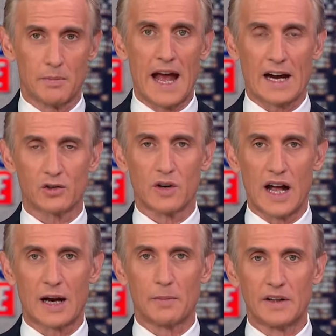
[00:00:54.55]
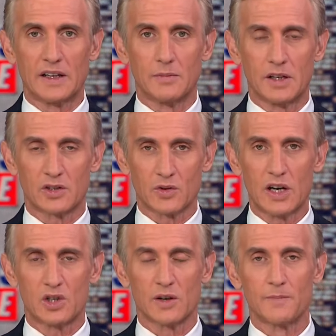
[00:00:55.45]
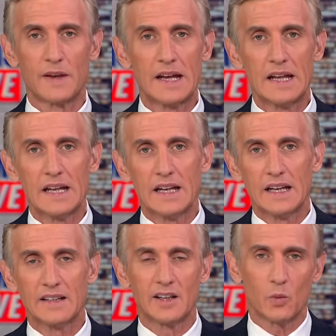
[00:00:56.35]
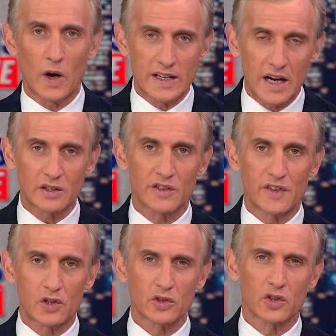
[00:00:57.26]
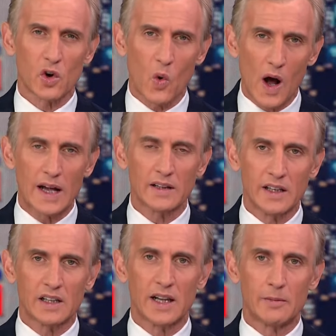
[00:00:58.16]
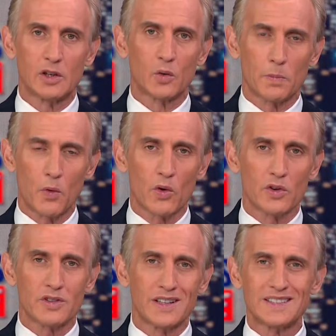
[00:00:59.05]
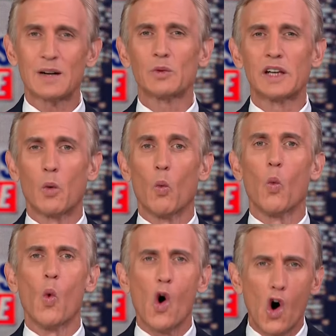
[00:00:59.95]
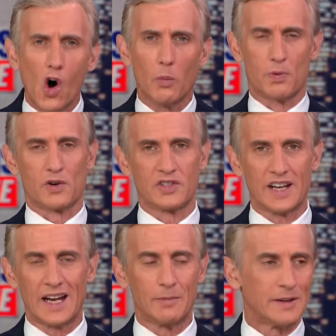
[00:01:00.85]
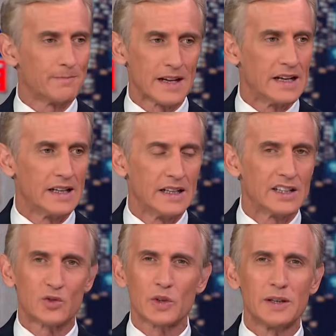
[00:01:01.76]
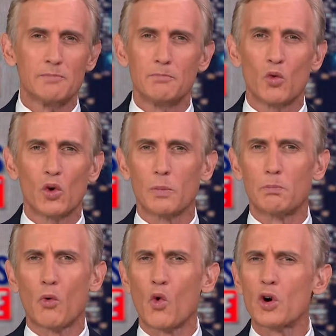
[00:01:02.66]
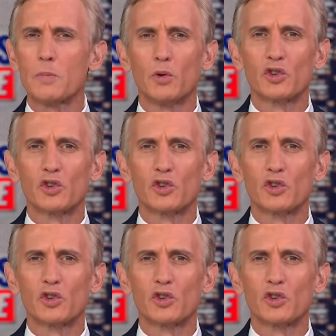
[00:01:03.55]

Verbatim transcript: backtrack by the administration, is that White House officials are quietly claiming to reporters that it's not really a wall per se, but it's really more portable